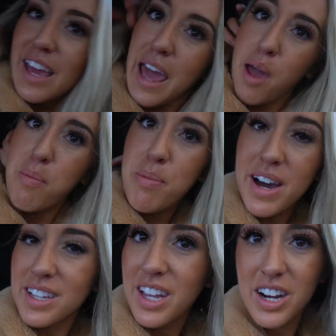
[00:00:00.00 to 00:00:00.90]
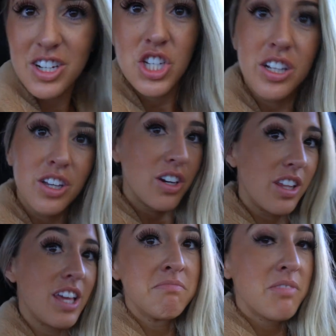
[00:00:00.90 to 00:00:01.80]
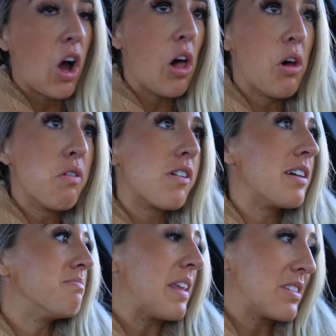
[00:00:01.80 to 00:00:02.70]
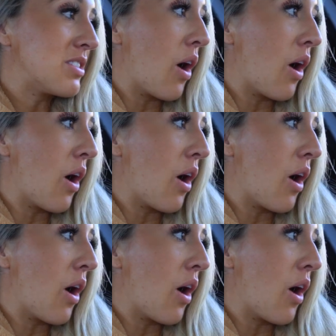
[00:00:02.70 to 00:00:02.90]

cape back there, and she literally, all over it. It's